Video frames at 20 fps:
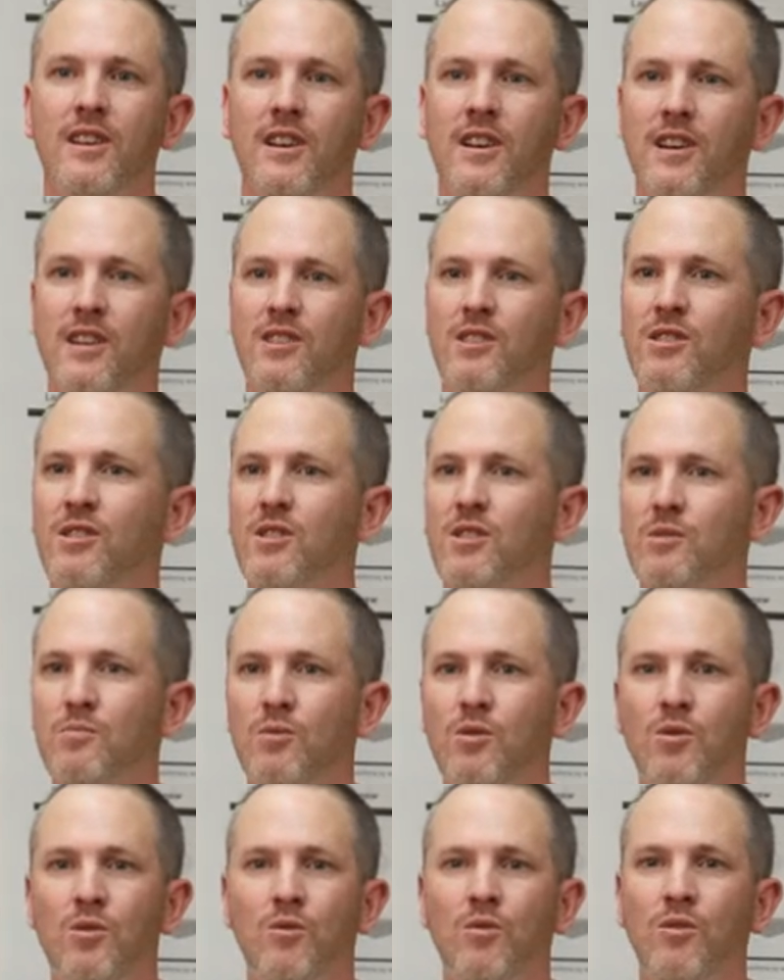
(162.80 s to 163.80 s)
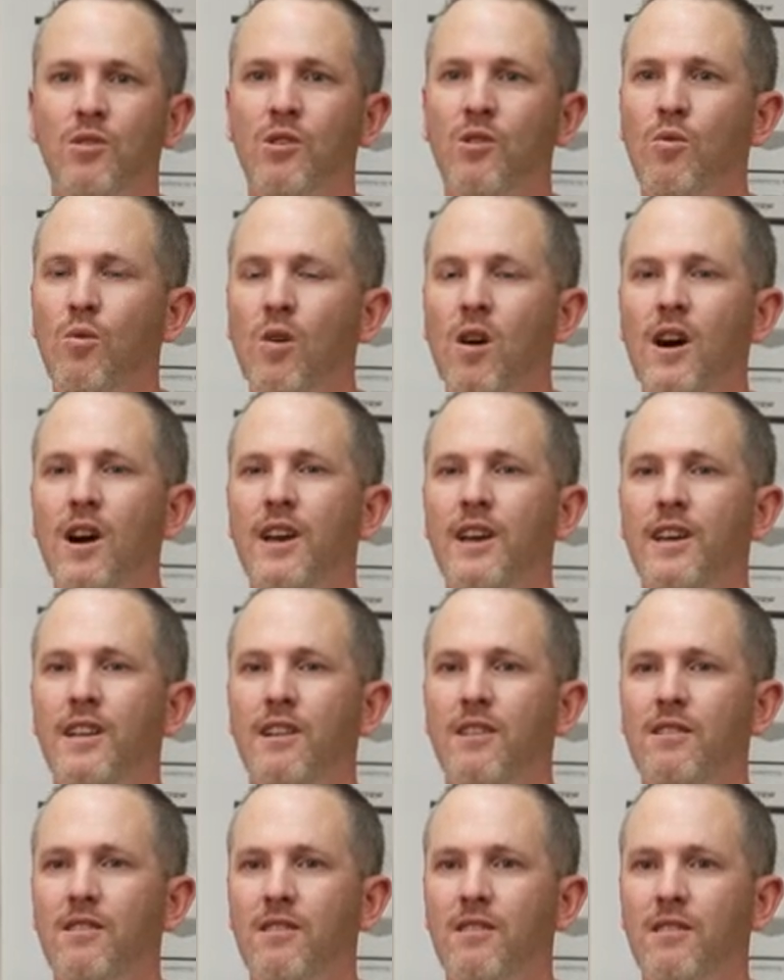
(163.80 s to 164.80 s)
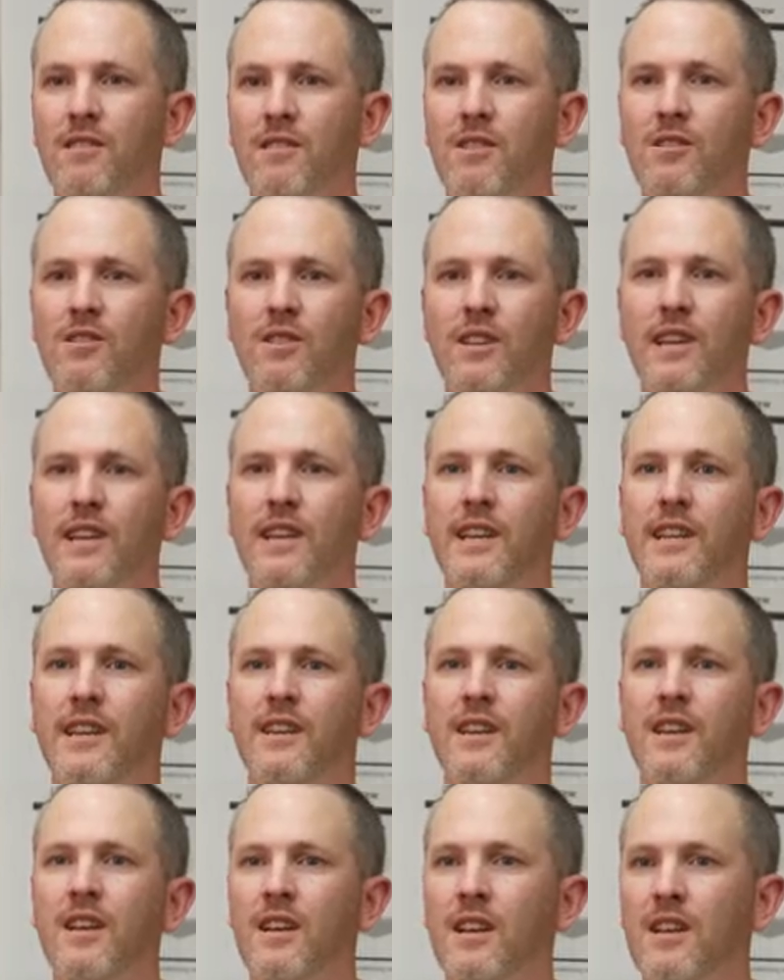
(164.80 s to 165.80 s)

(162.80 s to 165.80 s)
Uh, it's smooth, quiet, clean,